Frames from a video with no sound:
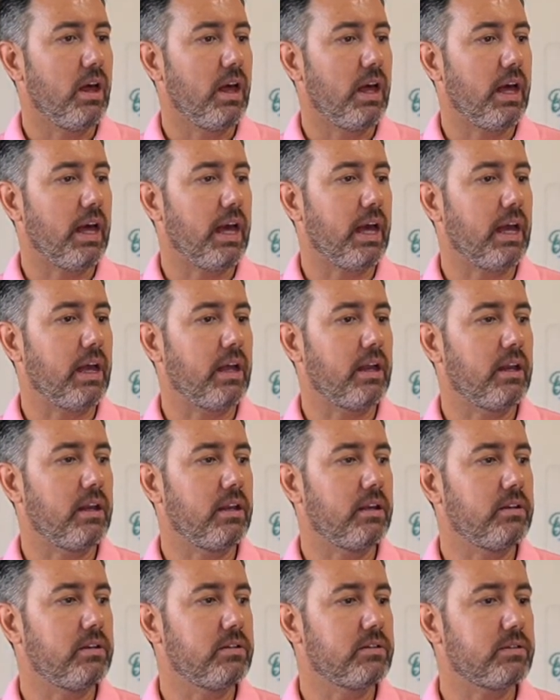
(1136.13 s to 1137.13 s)

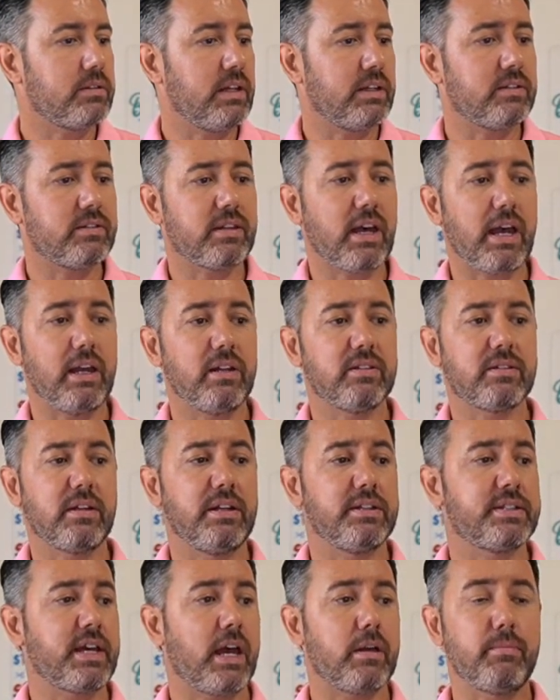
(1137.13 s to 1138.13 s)
And let's say it's
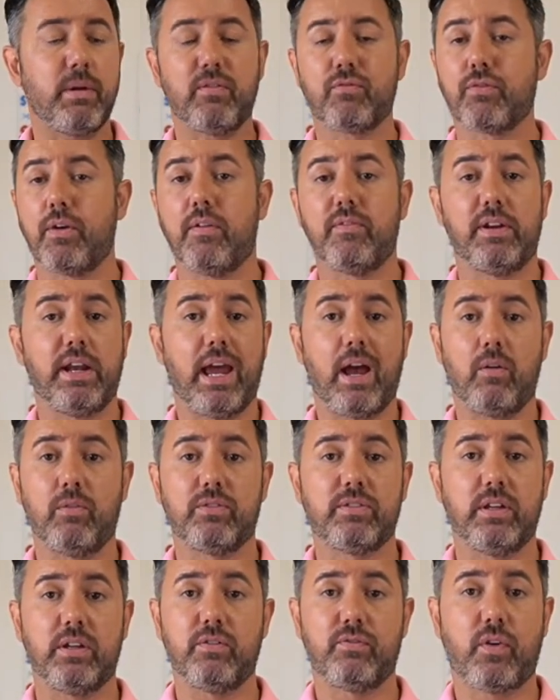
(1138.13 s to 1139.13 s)
going to take me forever now,
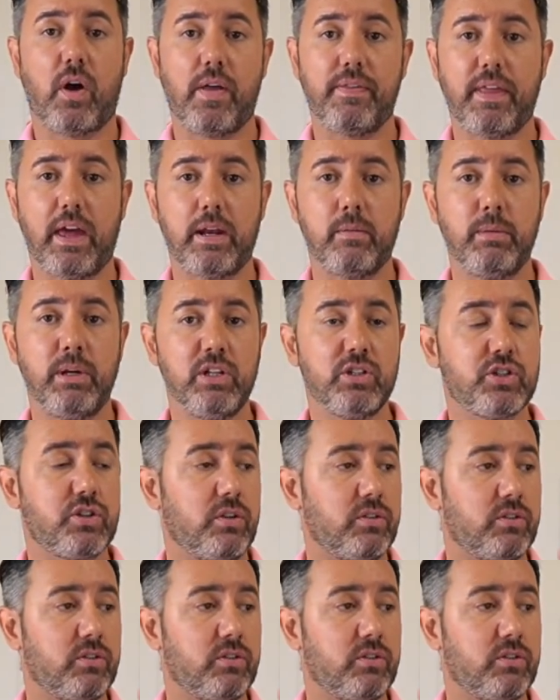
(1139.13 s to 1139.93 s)
obviously, to find that image.